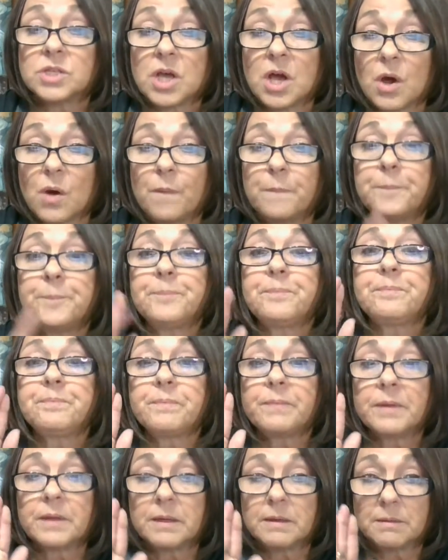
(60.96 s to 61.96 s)
So
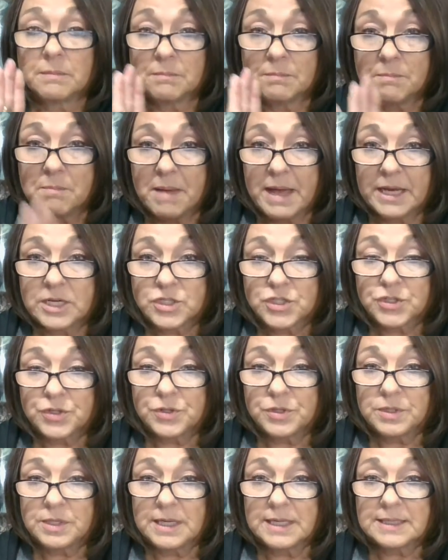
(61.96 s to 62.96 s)
make sure
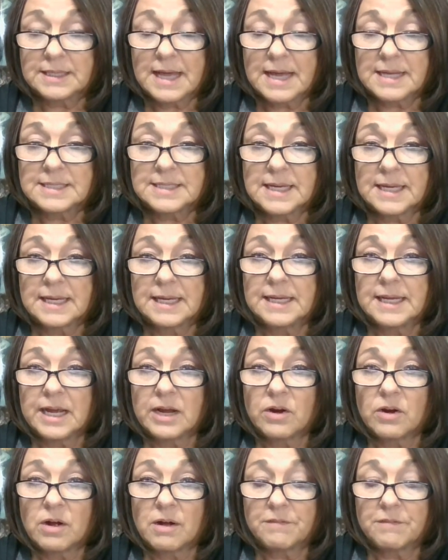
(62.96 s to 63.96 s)
you get that taken care